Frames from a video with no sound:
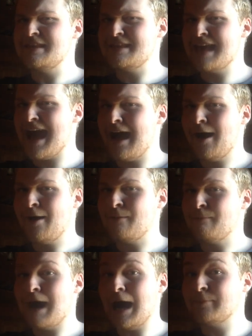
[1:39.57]
Yeah,
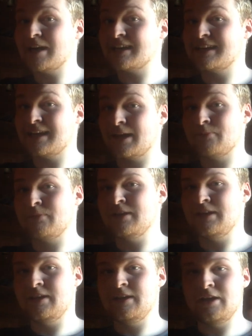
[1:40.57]
I'm not kidding.
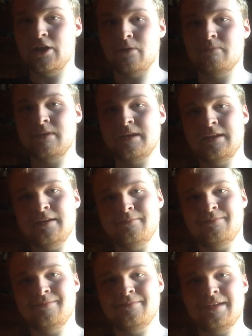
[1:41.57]
Here,
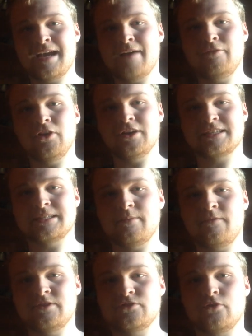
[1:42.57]
have a look at some
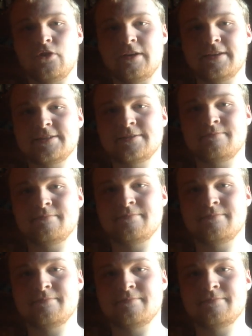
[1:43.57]
of his drawings.